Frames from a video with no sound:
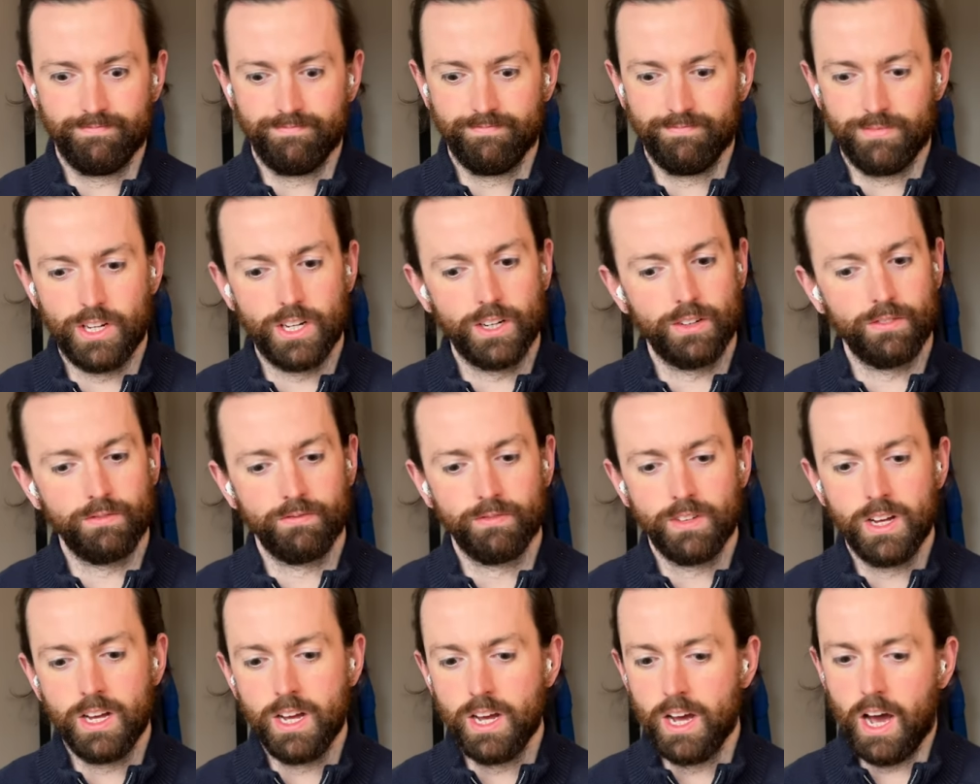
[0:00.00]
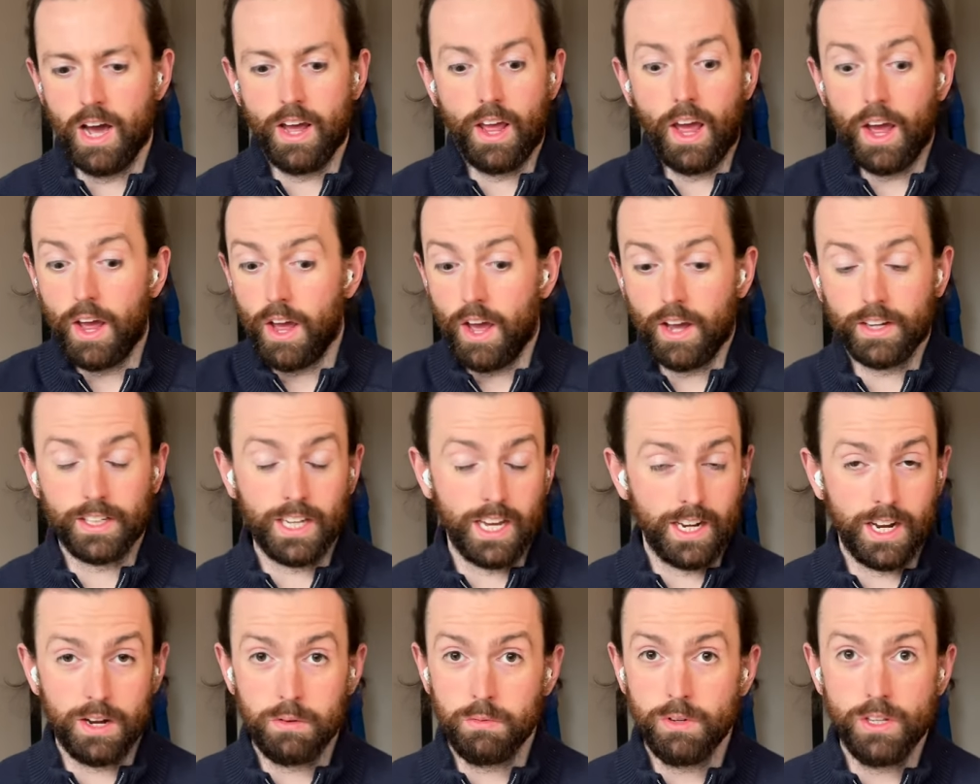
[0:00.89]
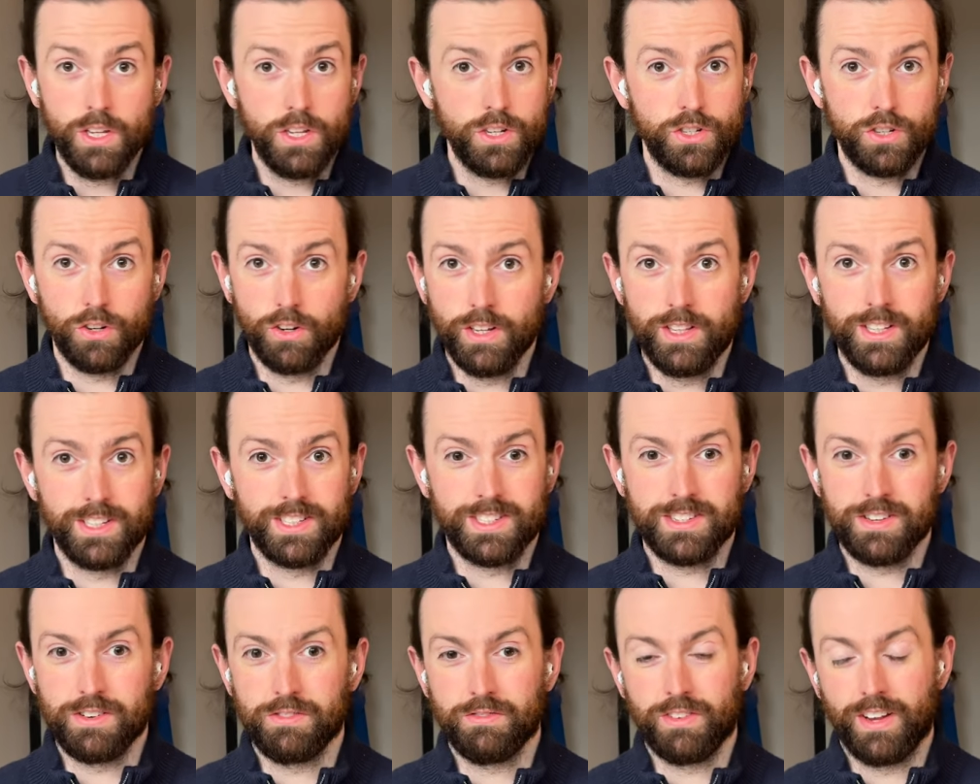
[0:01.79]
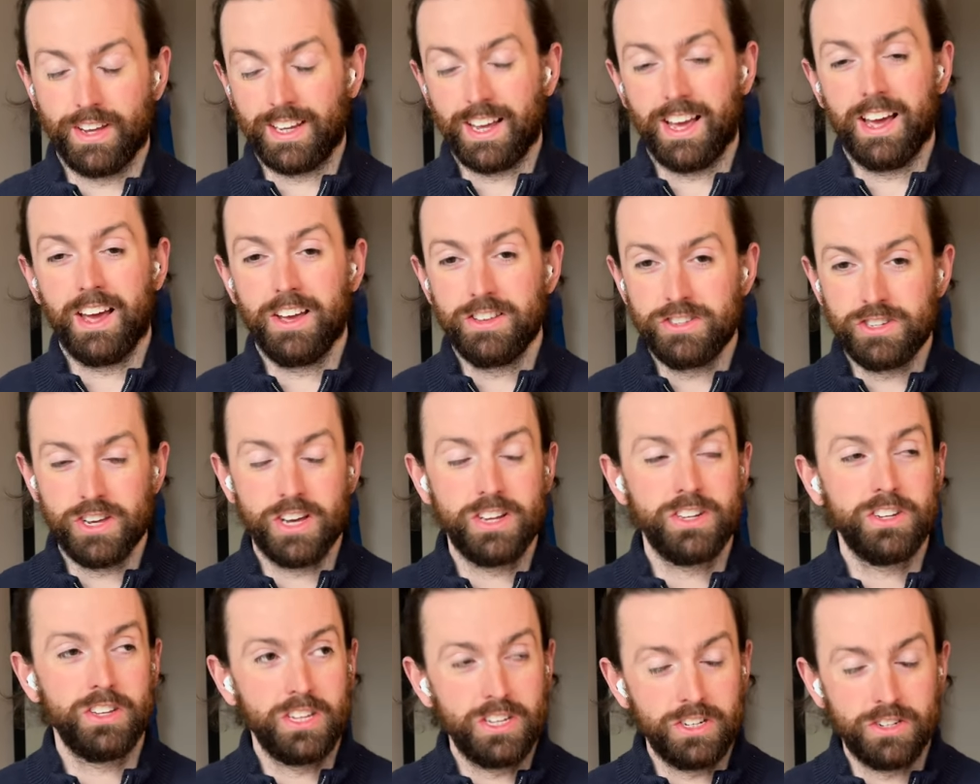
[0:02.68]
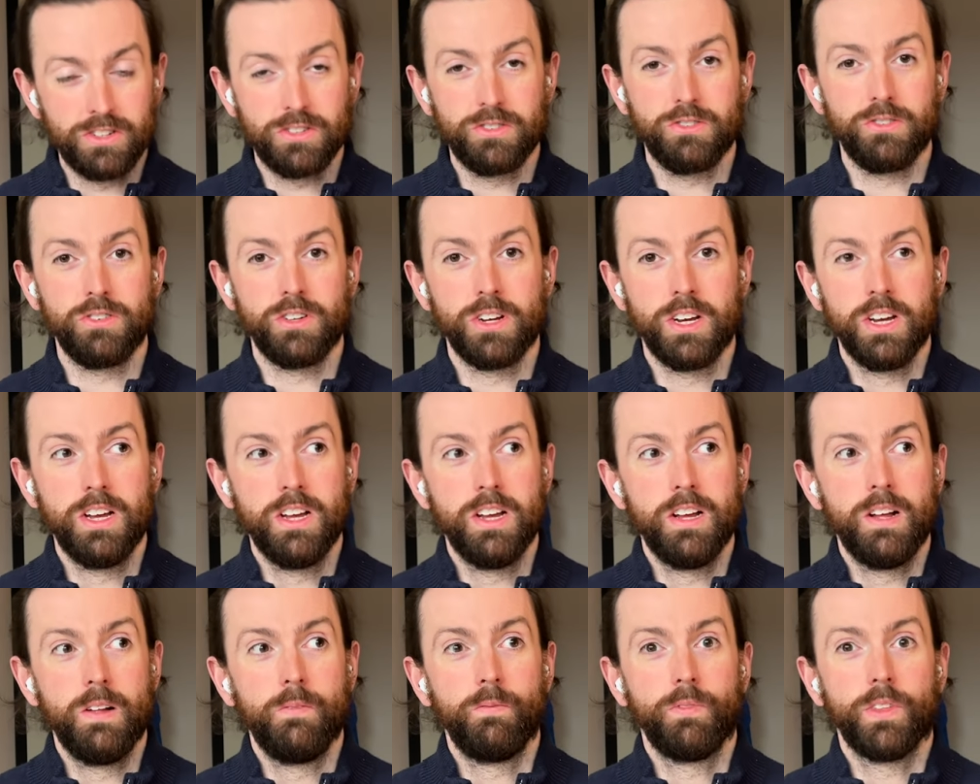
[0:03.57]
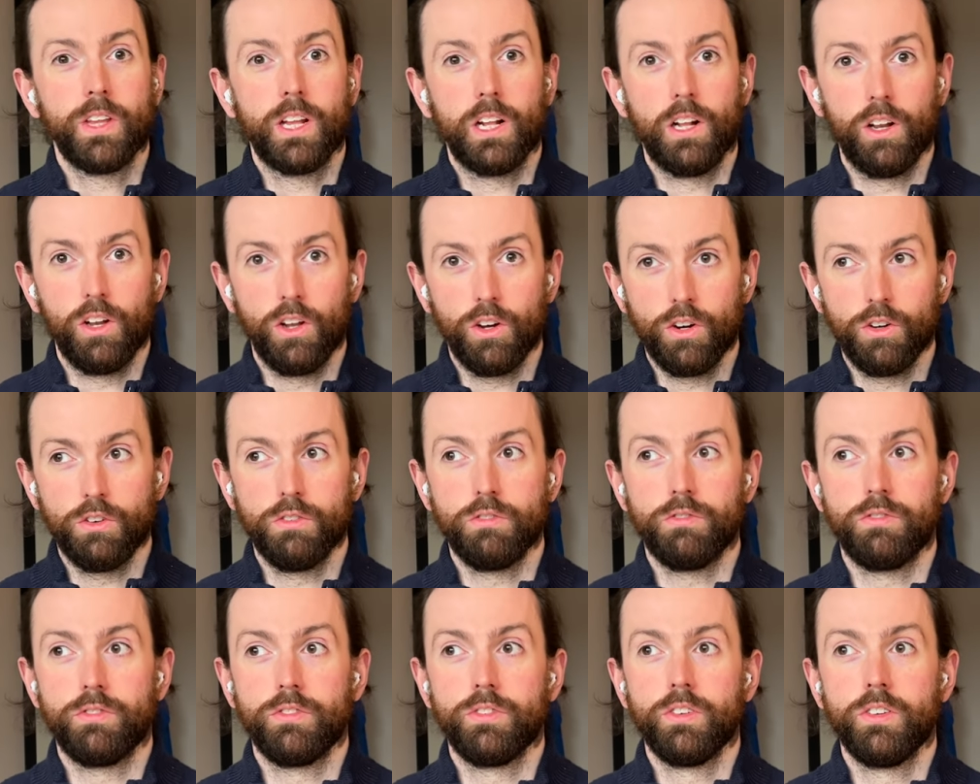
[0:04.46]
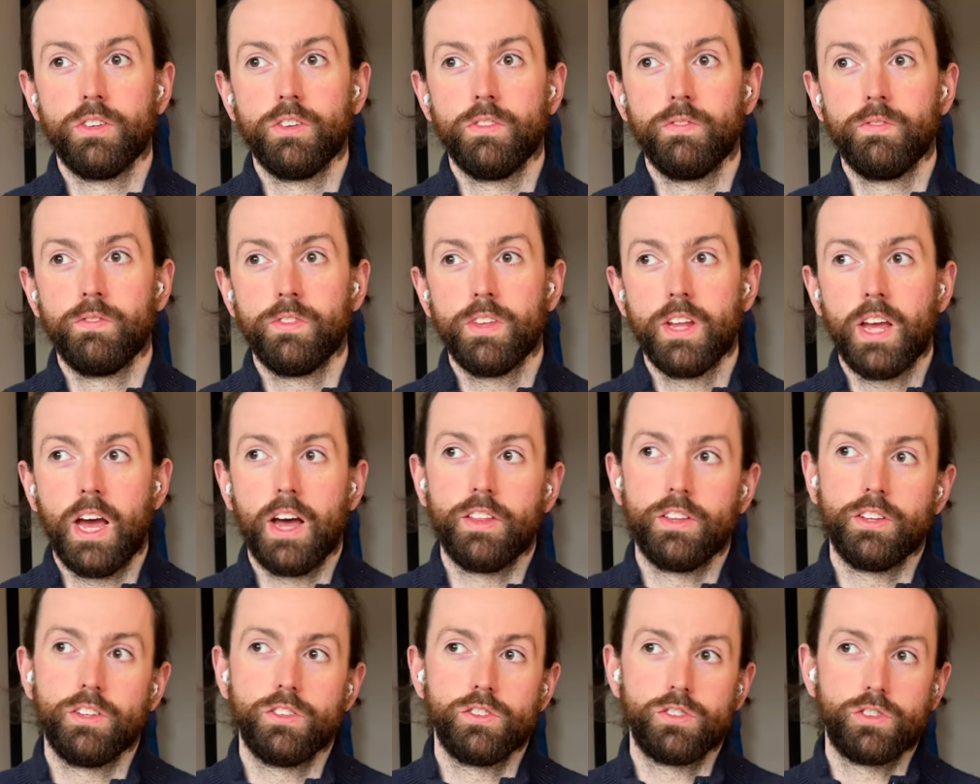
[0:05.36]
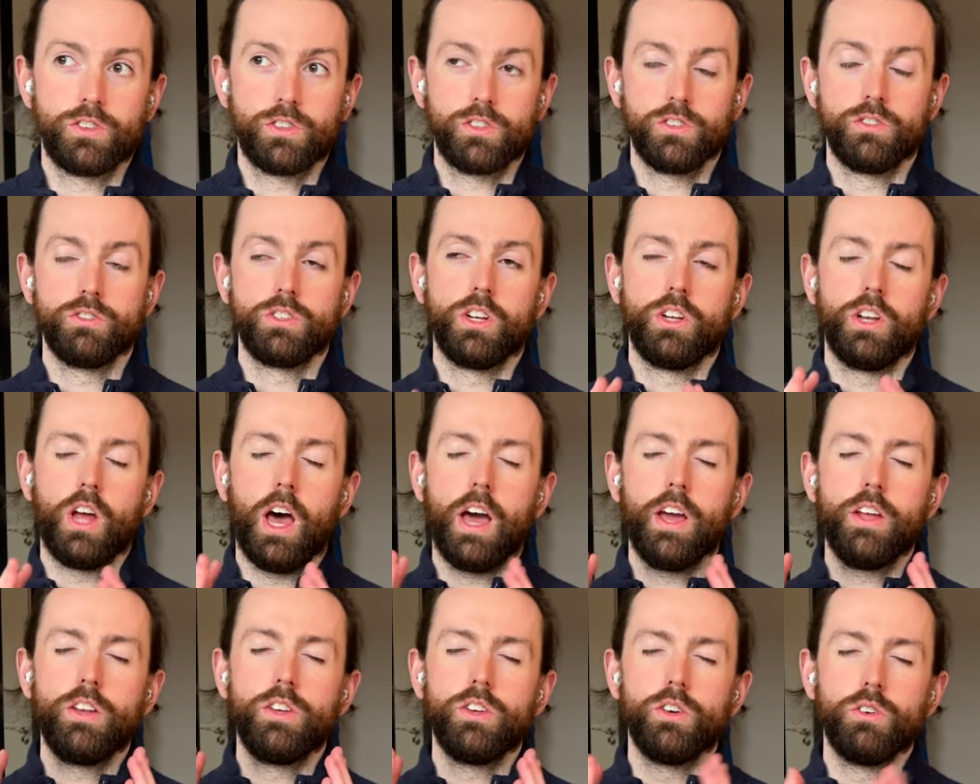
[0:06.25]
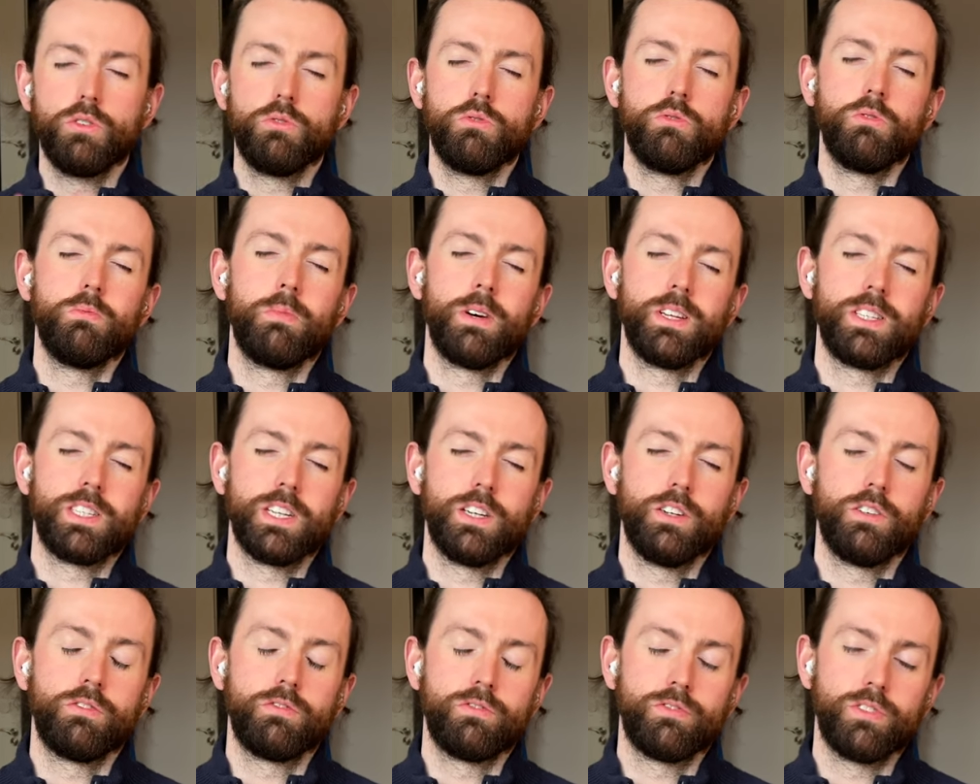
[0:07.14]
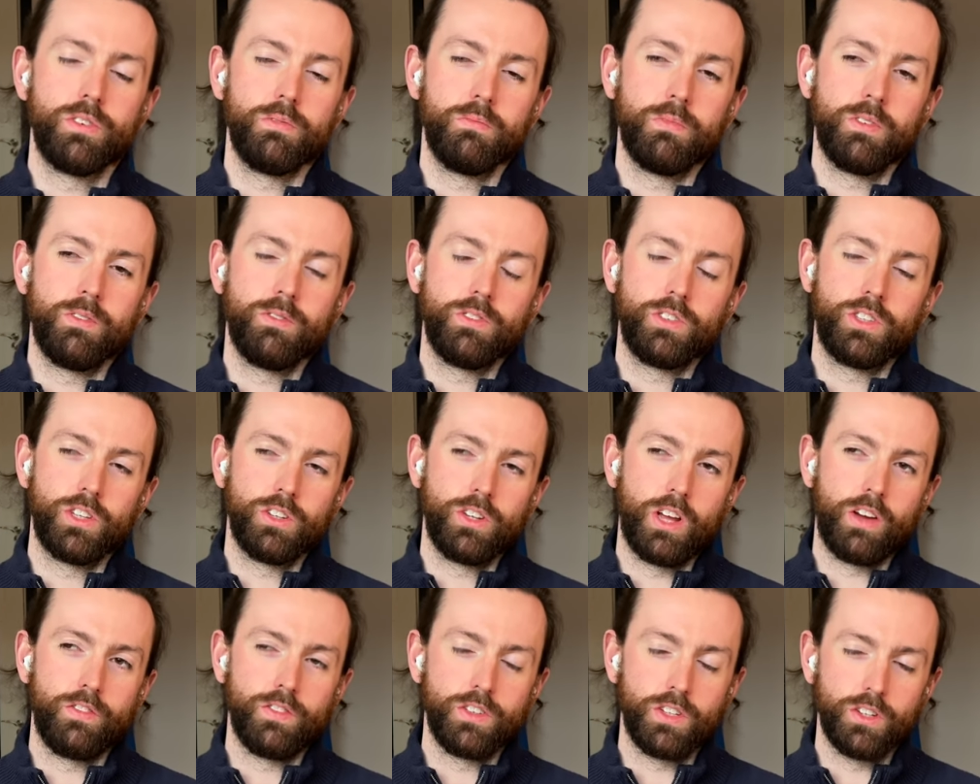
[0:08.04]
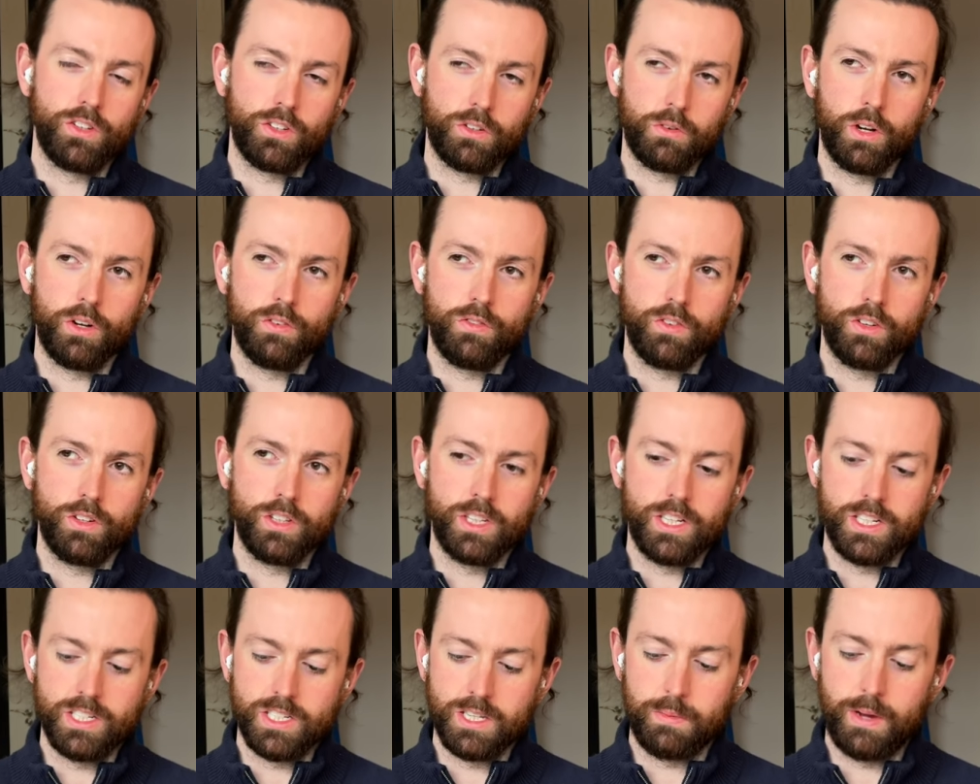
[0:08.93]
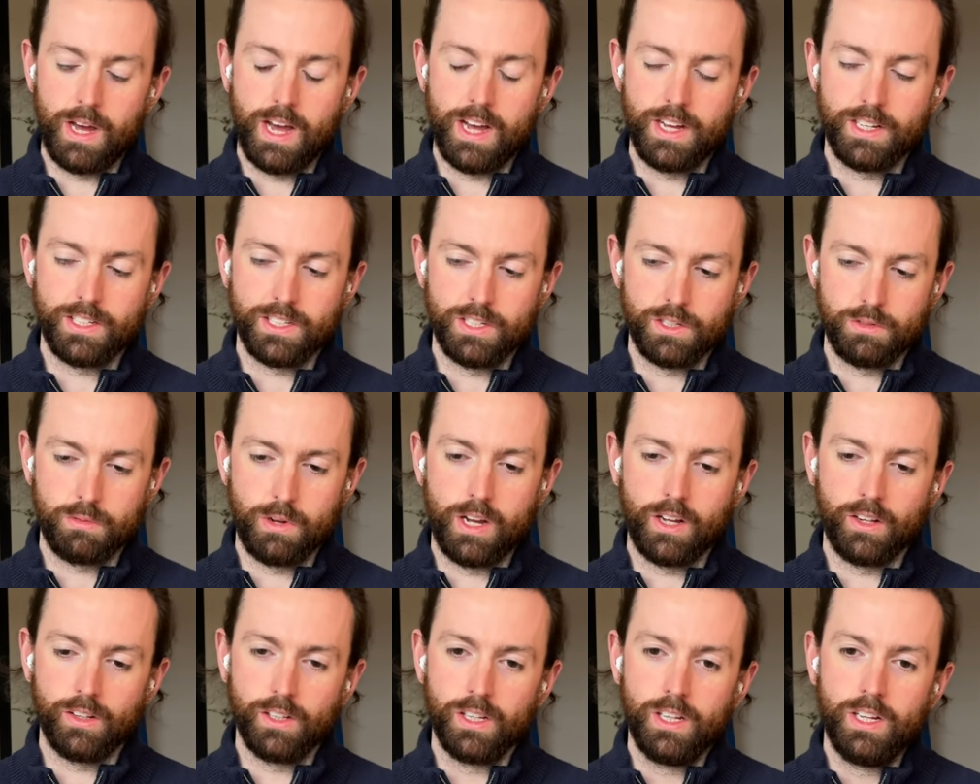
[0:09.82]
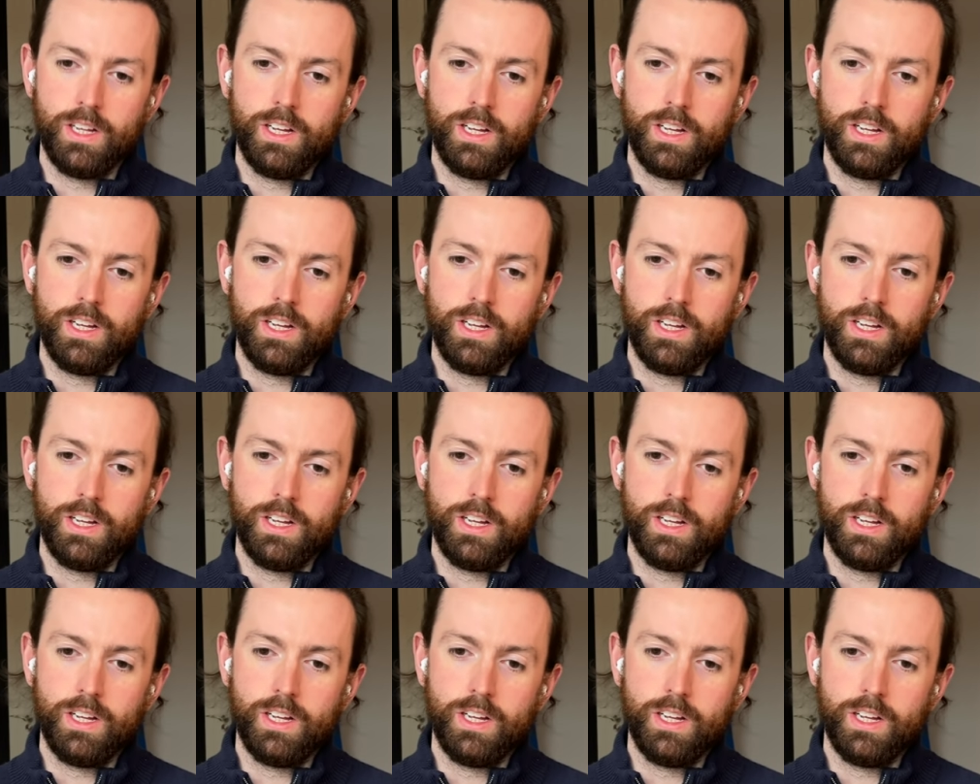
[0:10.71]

You know, I really enjoy this stuff. Like I genuinely do love, and I know myself from having done quite a few of these in the past as well.